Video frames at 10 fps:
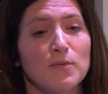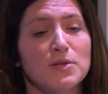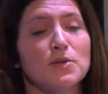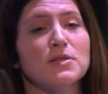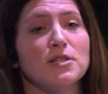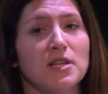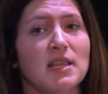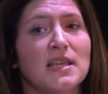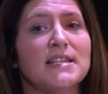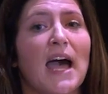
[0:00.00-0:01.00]
he was also
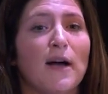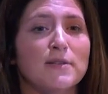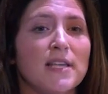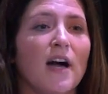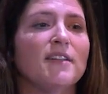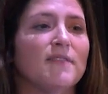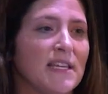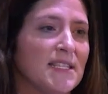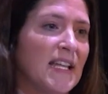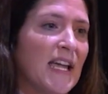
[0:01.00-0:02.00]
doing this outside of
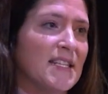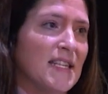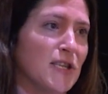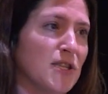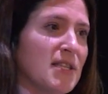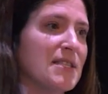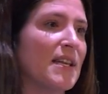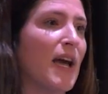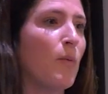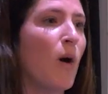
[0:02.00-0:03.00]
the atelier sessions
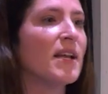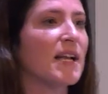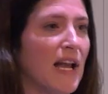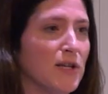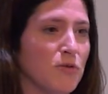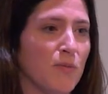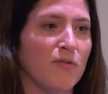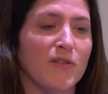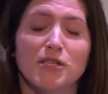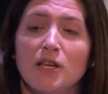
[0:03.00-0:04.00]
in our wider classroom
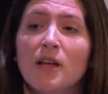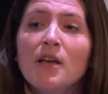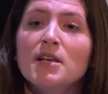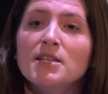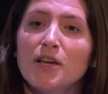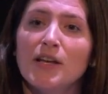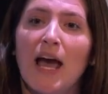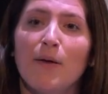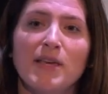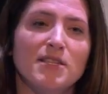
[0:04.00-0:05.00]
provision. So
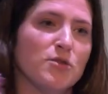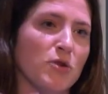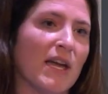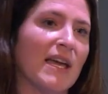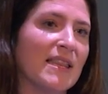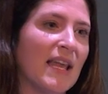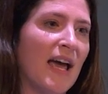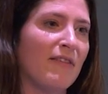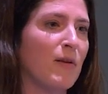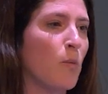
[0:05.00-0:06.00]
now he's straight in
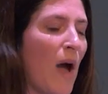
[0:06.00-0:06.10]
there in